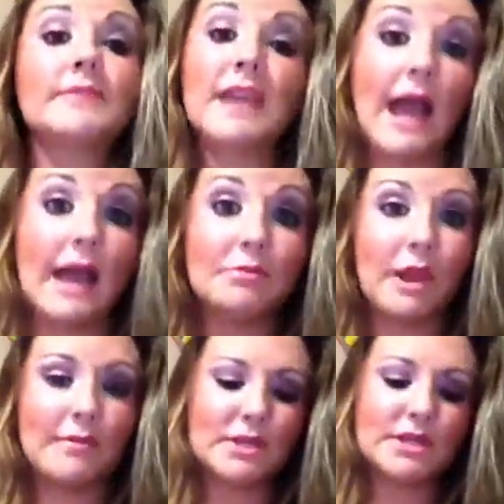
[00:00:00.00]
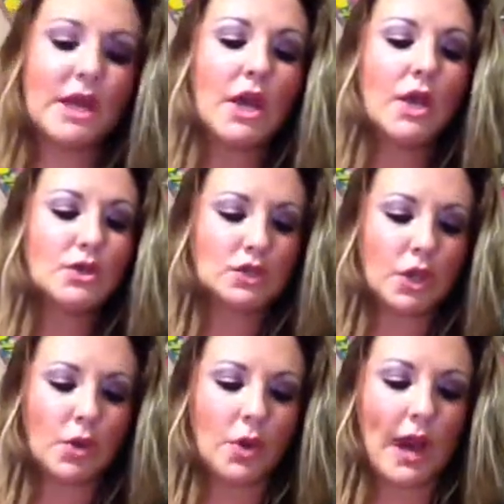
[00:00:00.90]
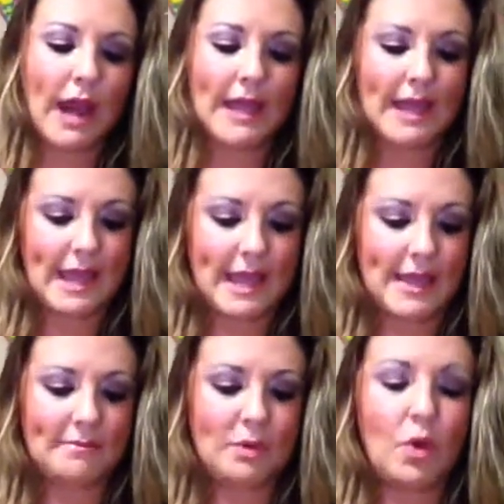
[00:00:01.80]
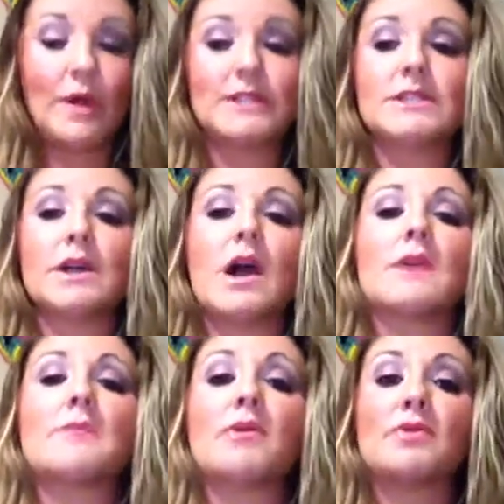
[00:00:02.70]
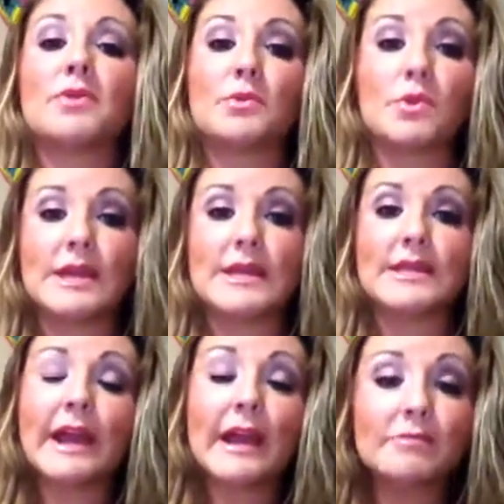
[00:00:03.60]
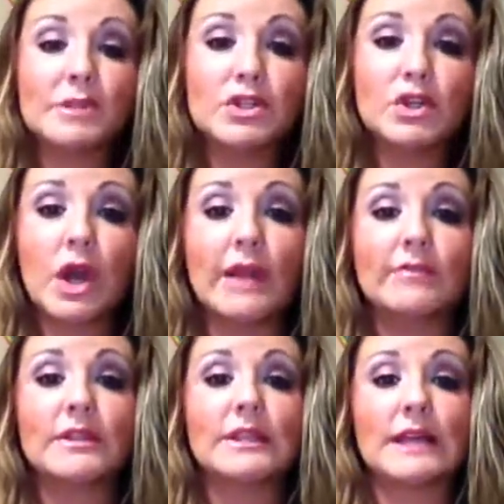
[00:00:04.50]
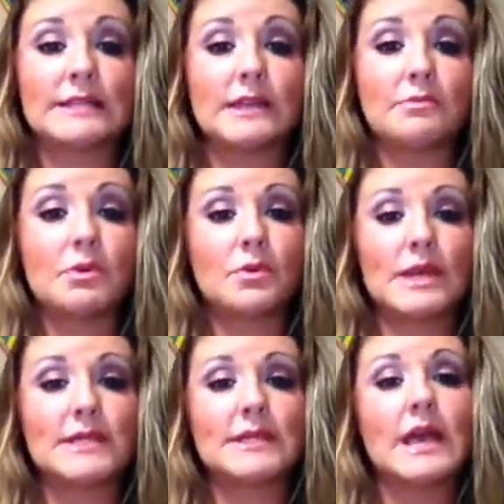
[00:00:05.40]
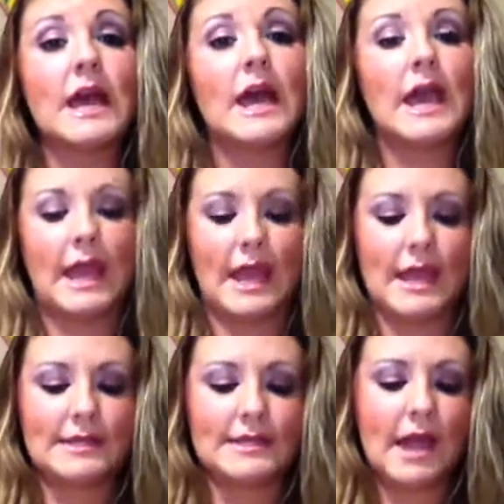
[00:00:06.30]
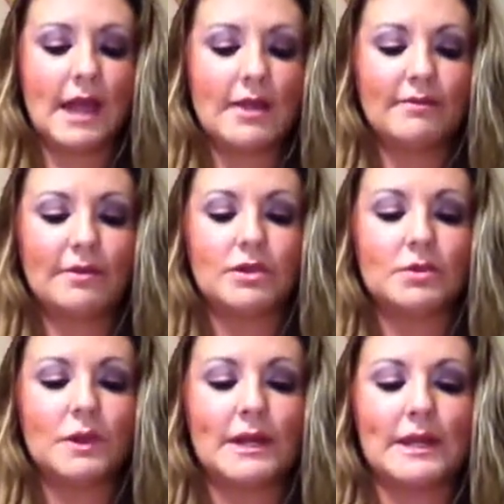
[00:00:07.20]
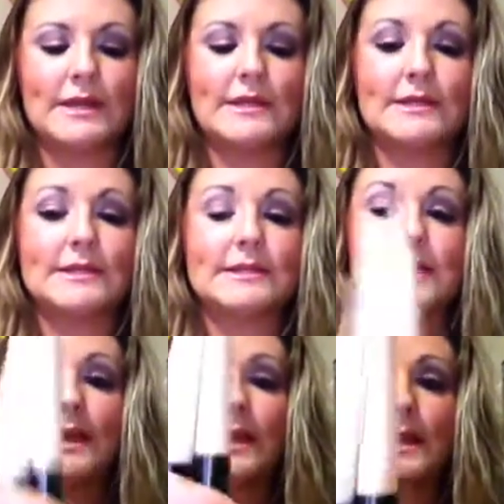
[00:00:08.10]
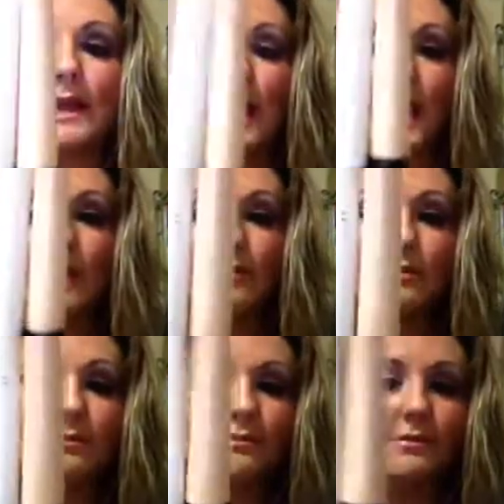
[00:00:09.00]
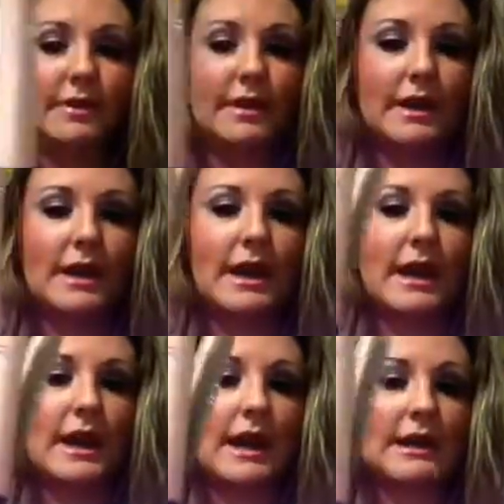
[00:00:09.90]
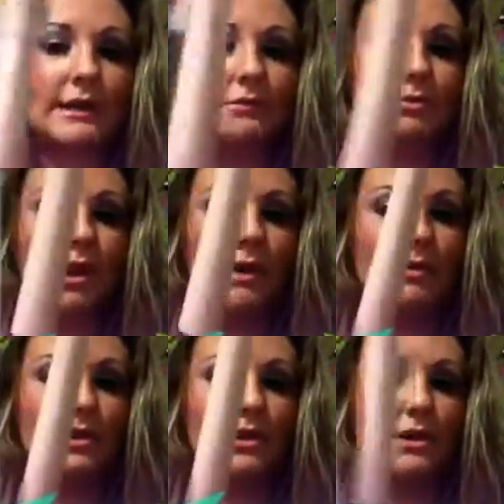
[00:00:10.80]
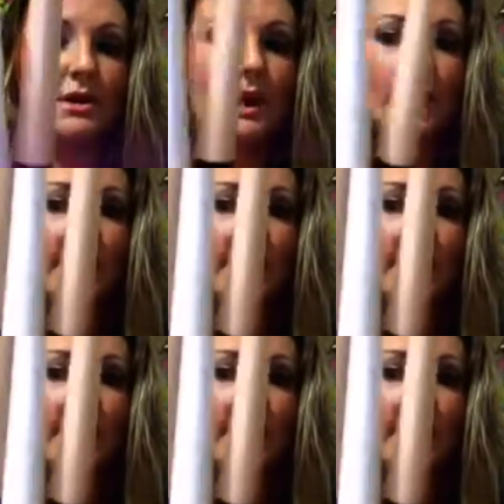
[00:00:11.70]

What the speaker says: eye primers. So I am going to talk about three that I have been trying for the last couple weeks, and the first one is e.l.f. eyelid primer, and